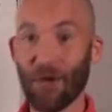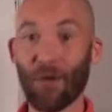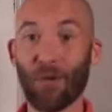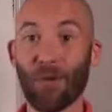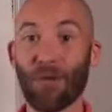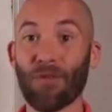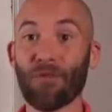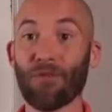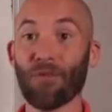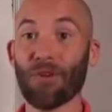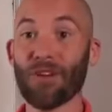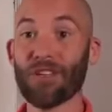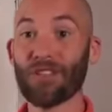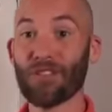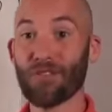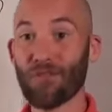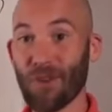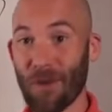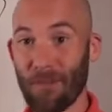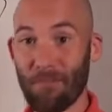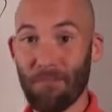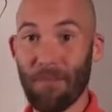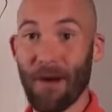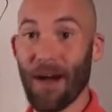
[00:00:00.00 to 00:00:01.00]
or through a
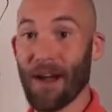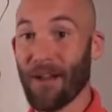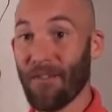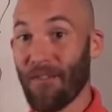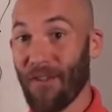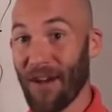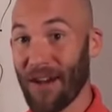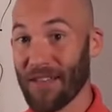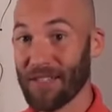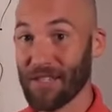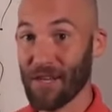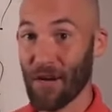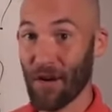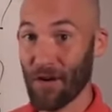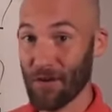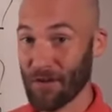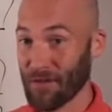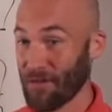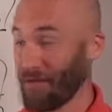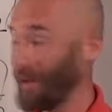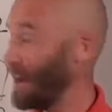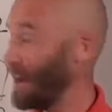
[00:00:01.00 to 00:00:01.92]
script modifies the host